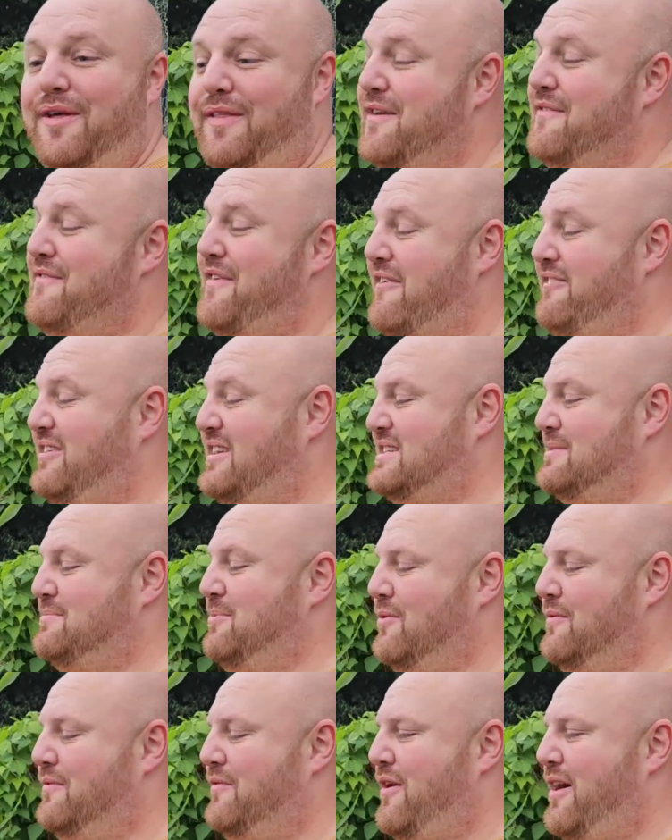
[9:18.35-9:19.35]
They're very
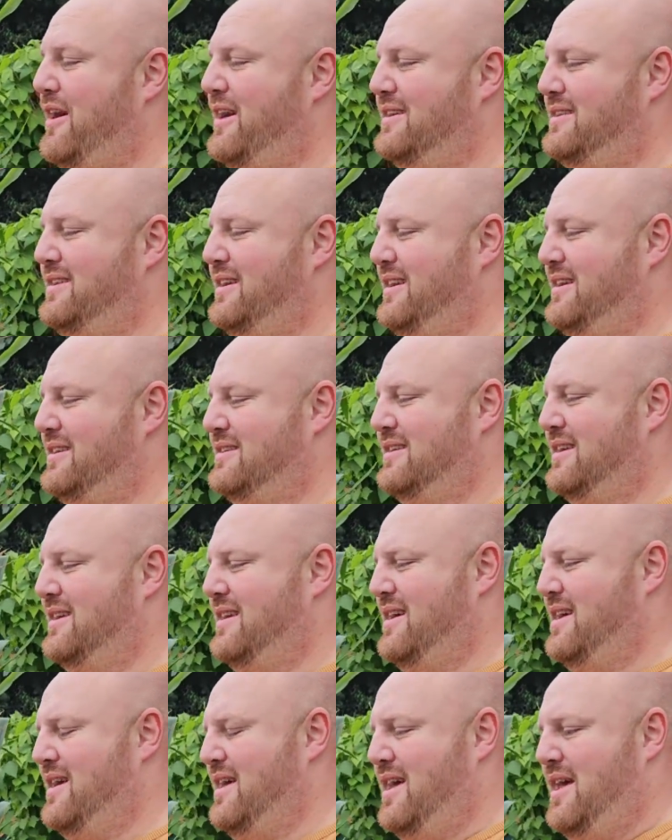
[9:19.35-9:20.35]
small varieties,
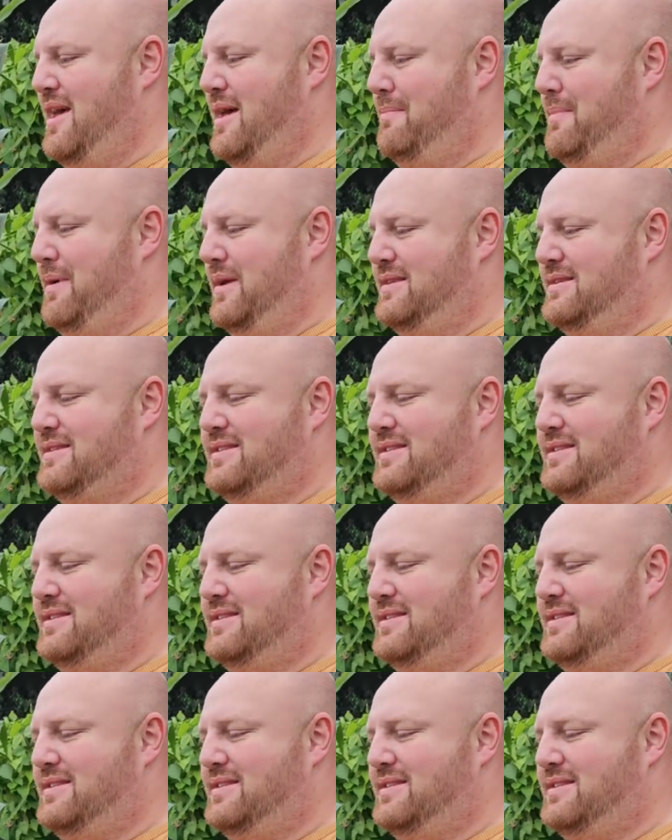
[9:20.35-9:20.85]
but